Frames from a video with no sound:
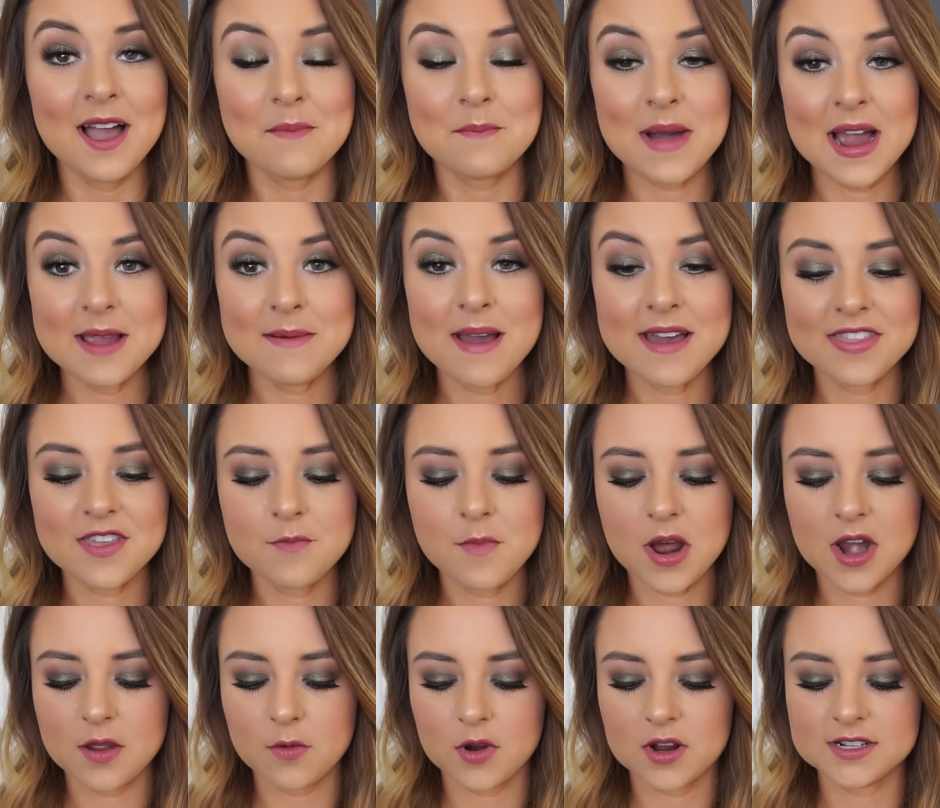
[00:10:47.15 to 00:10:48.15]
My Bath and
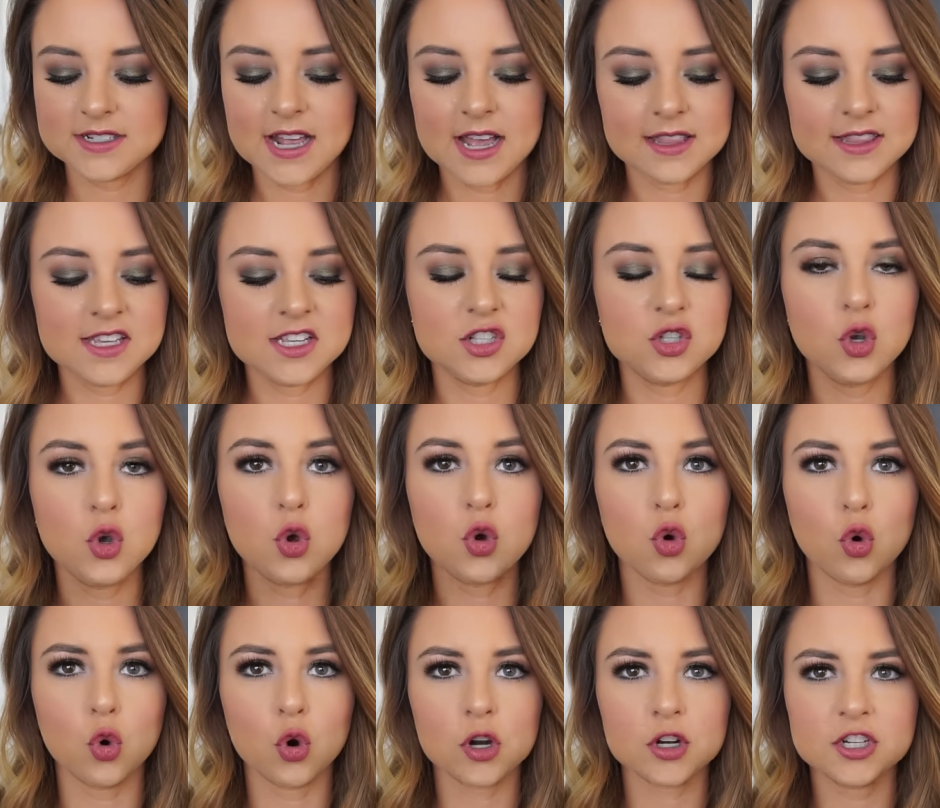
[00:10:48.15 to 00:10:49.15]
Body Works had these
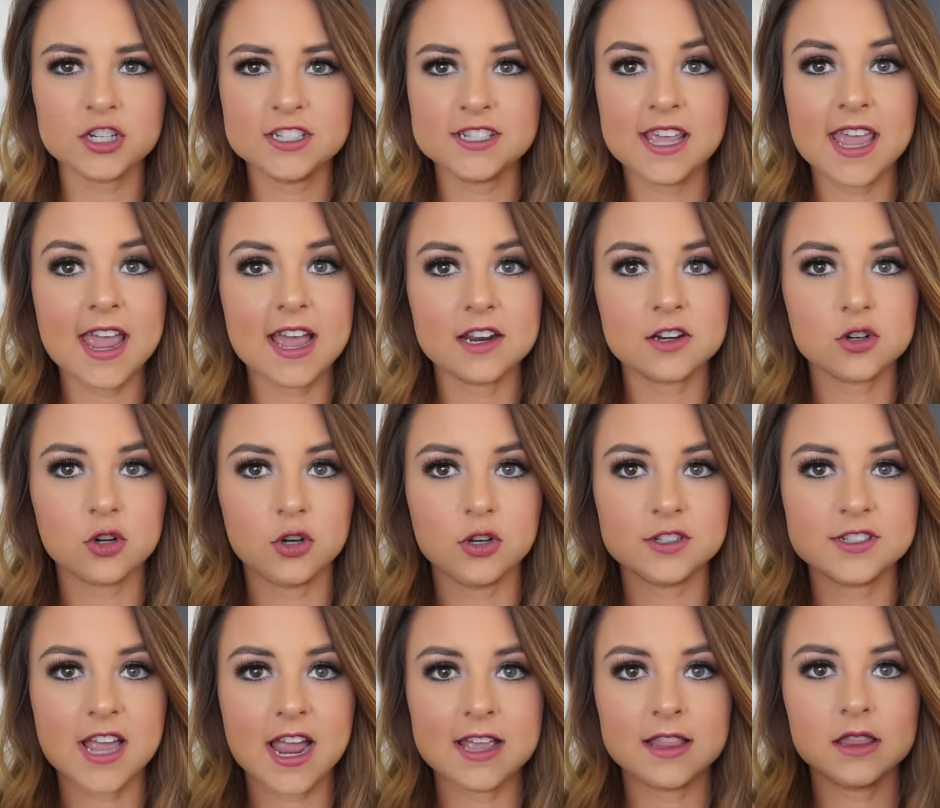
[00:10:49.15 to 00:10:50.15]
gorgeous
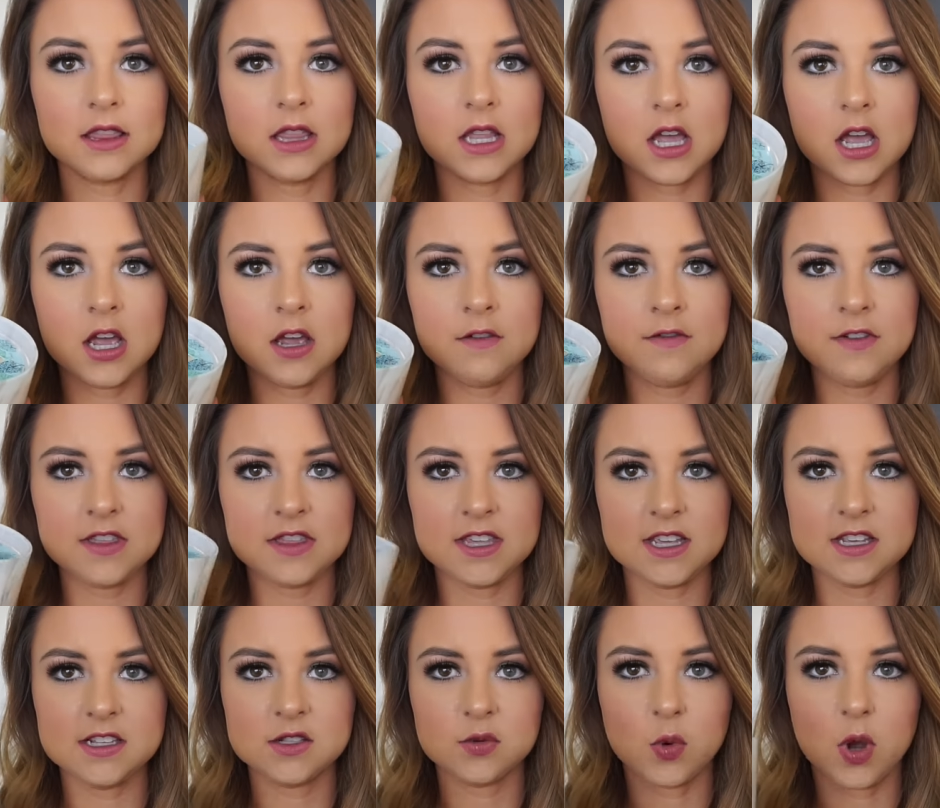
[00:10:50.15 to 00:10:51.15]
candles. I love
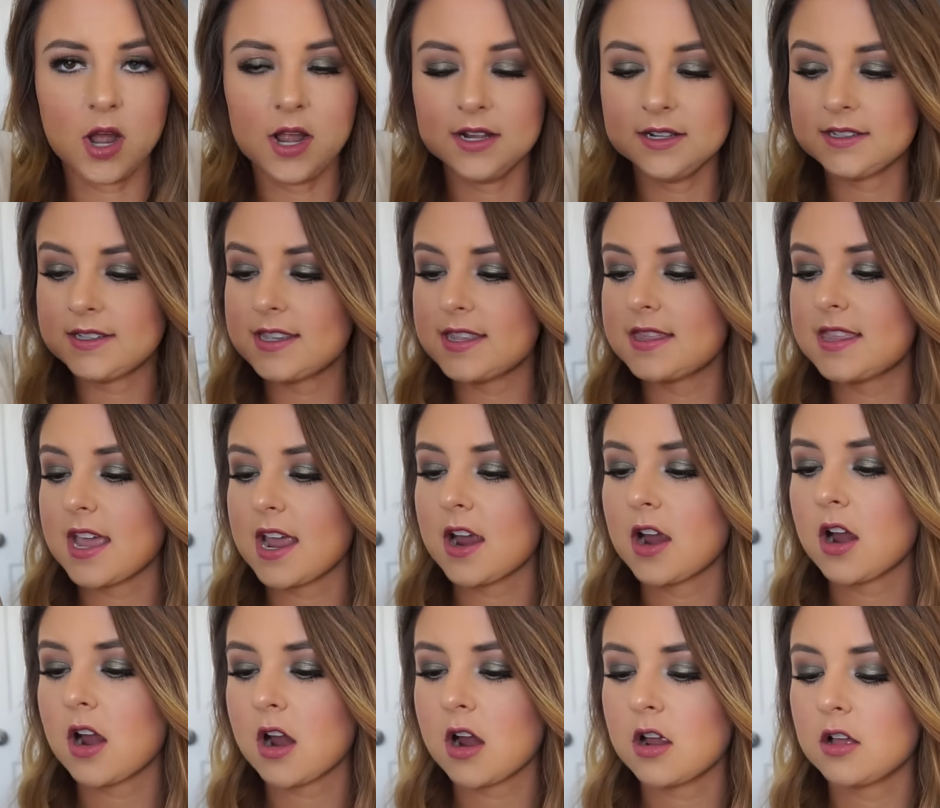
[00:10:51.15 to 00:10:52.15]
these ones.
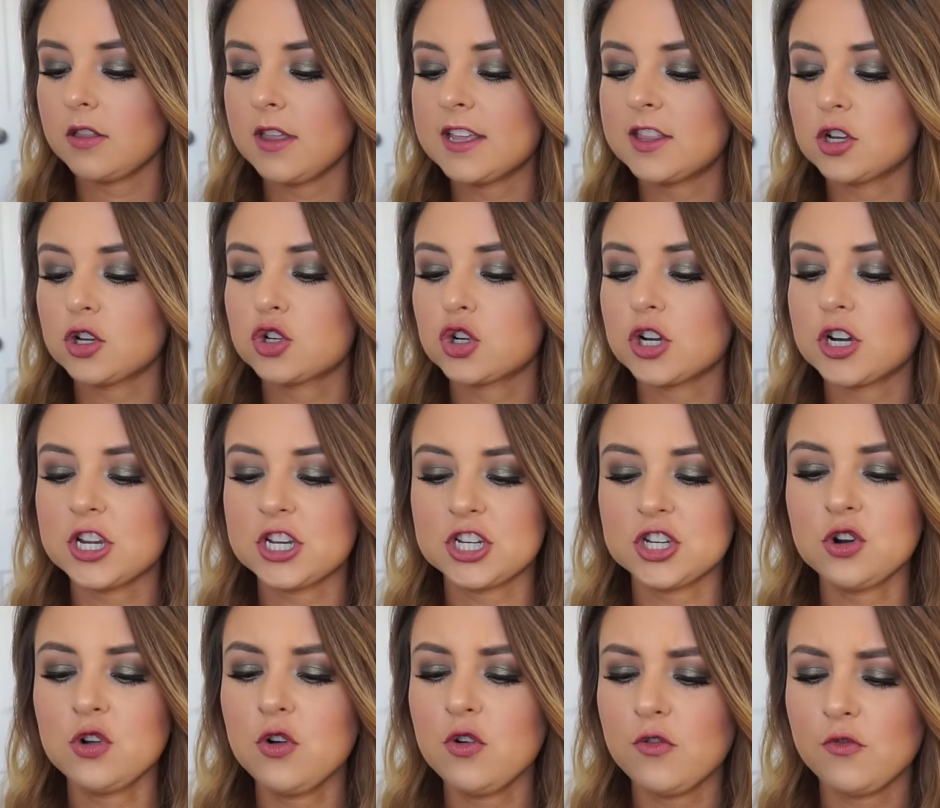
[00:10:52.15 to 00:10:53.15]
They're like they're
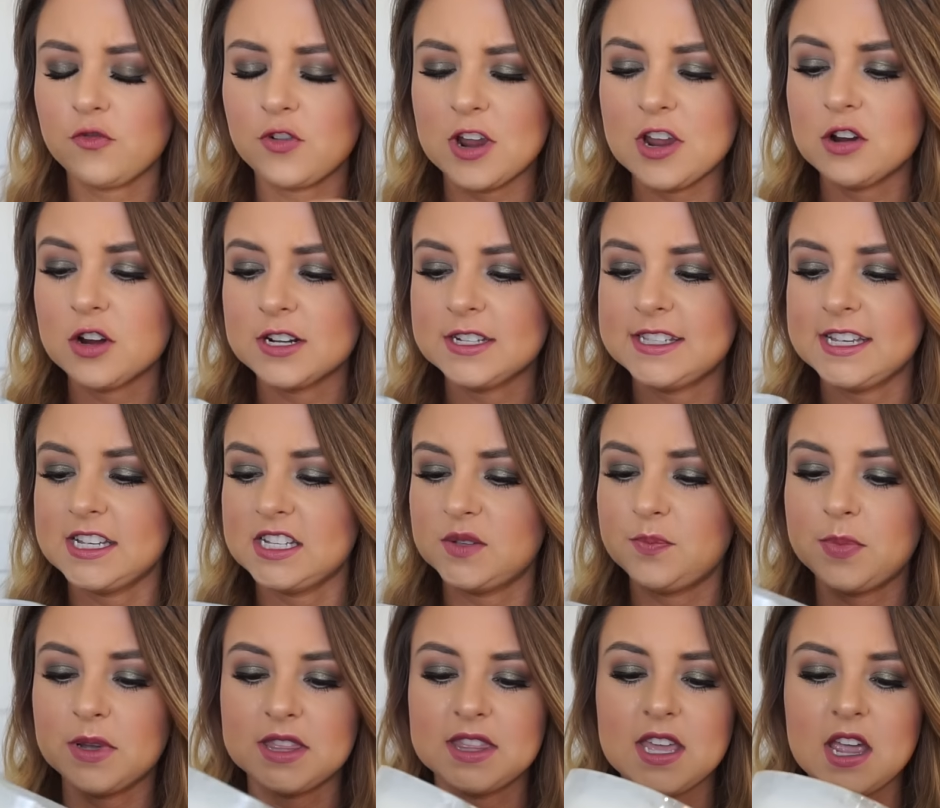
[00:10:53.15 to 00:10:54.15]
traditional fragrances,
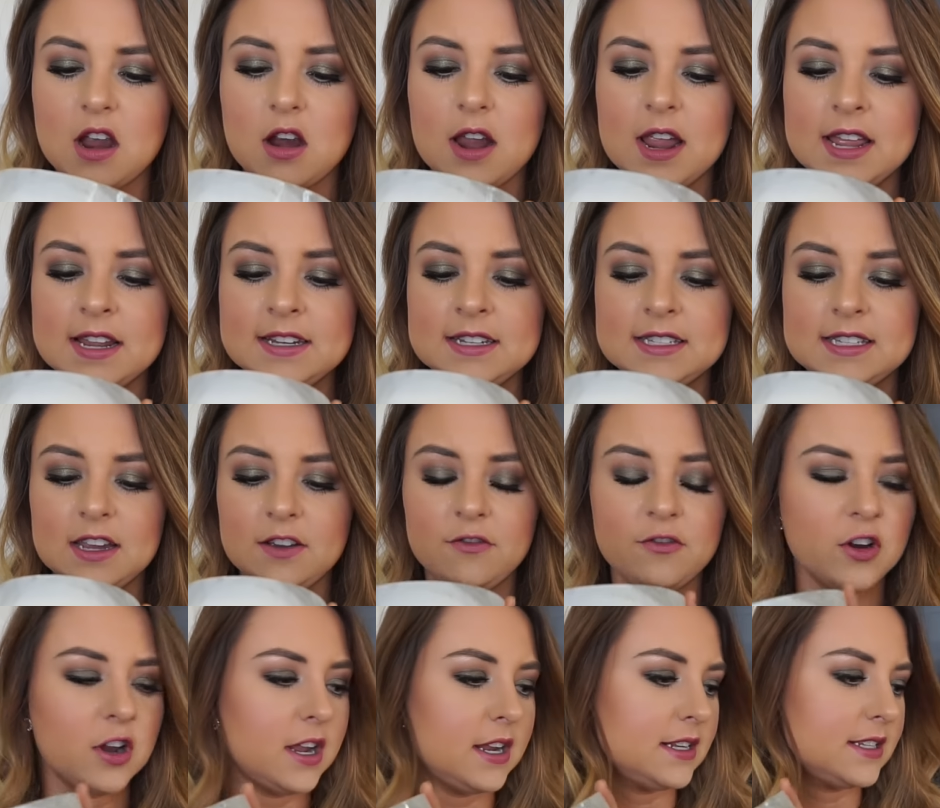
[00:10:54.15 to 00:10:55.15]
but they're in
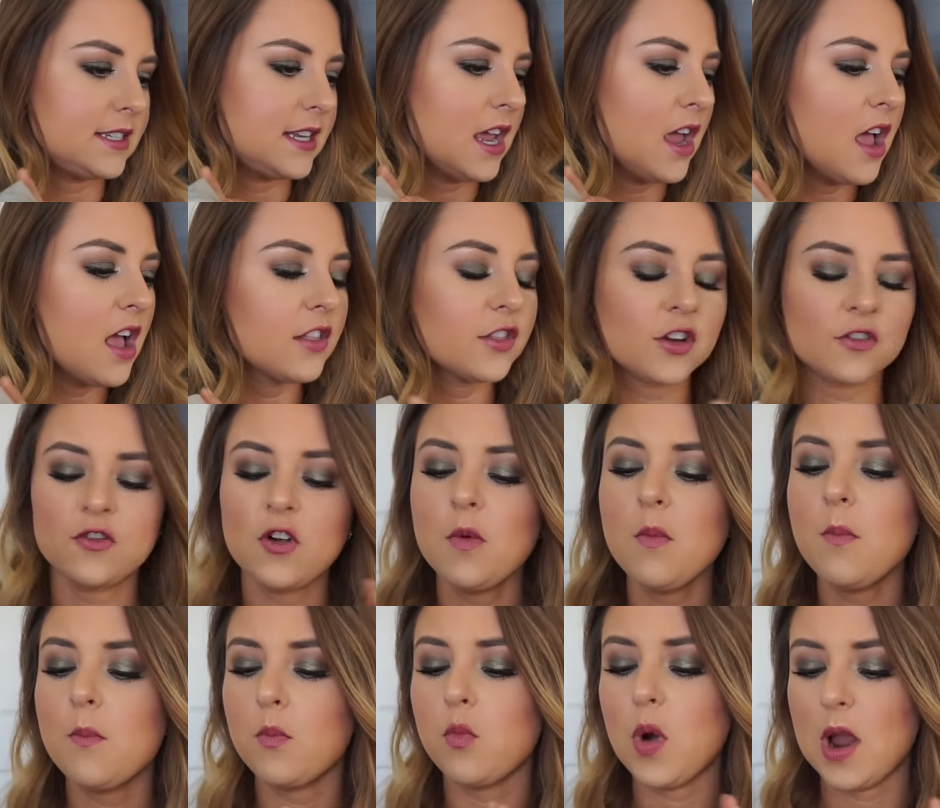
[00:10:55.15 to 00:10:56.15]
different, they're
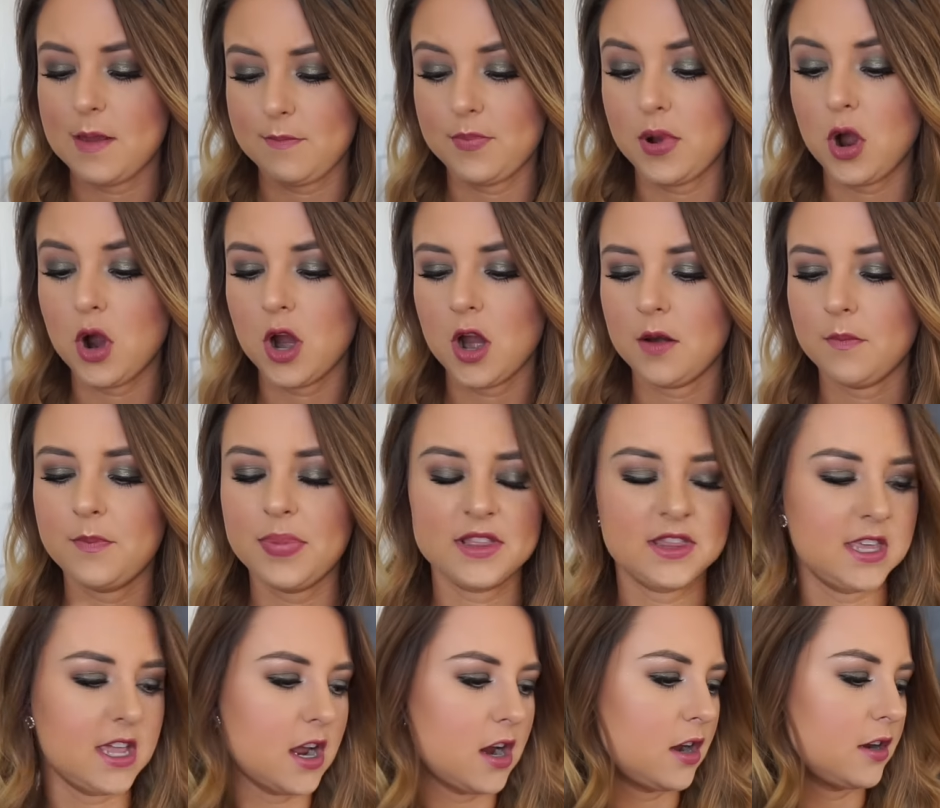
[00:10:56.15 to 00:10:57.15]
from White Barn,
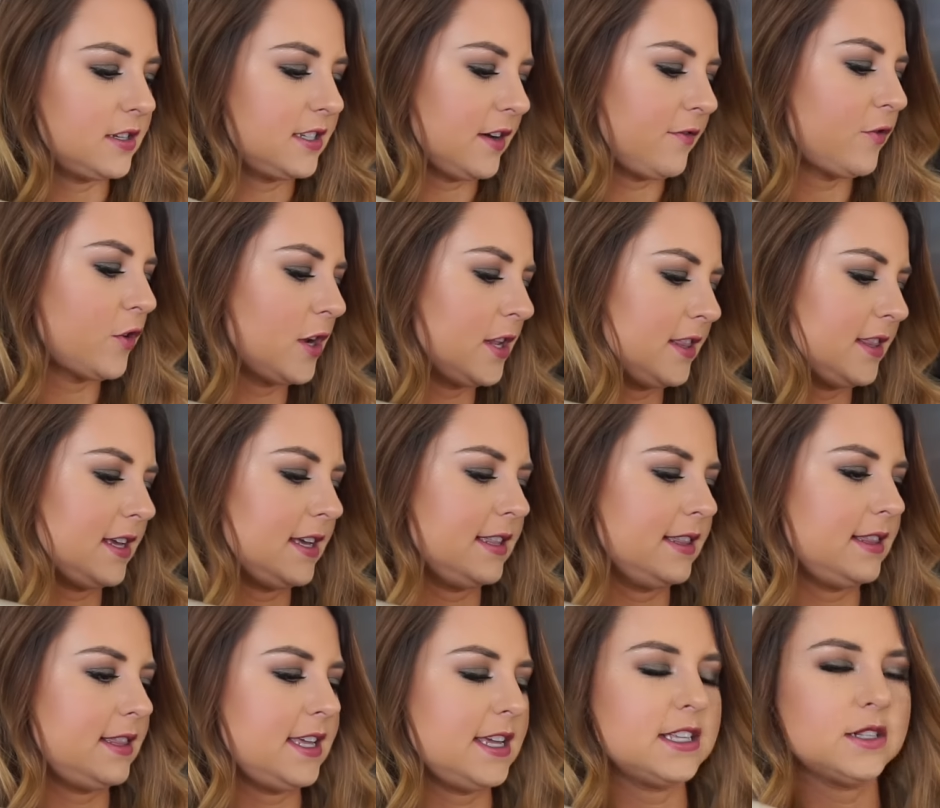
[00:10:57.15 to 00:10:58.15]
but they're different
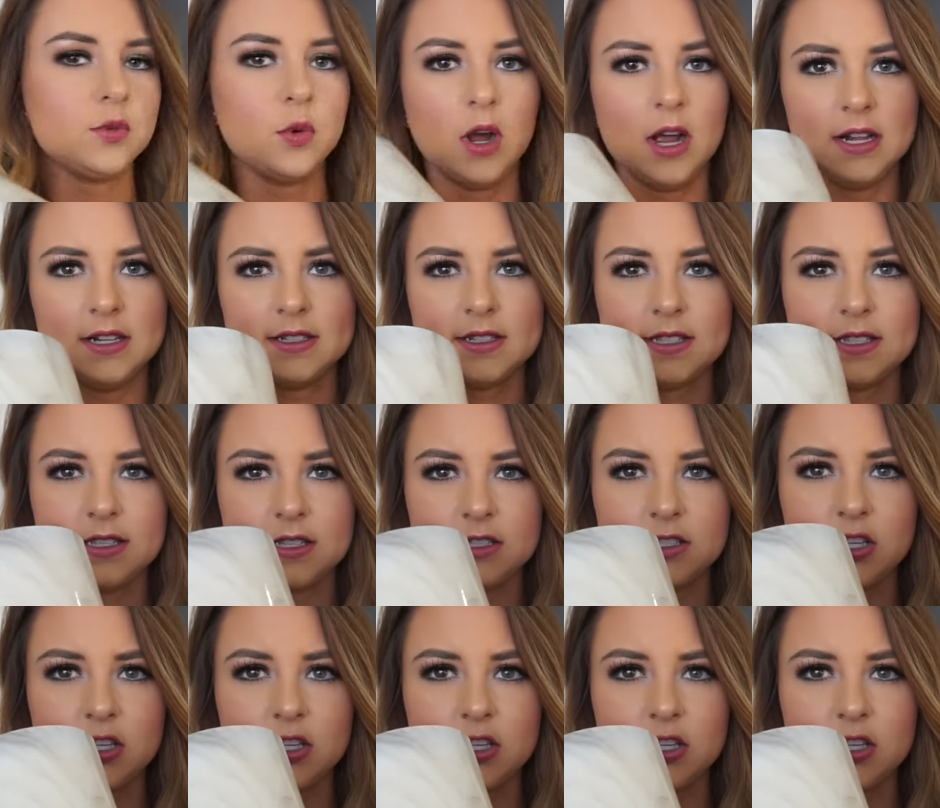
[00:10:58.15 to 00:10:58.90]
than these ones.